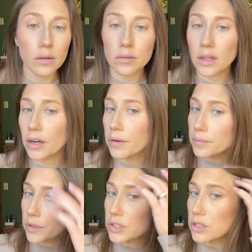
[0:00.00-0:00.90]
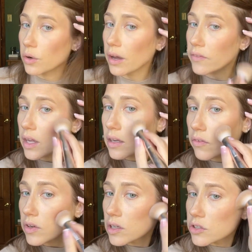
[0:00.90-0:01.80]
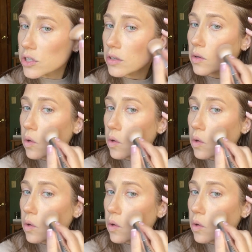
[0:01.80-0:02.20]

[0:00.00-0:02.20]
There, you still have that definition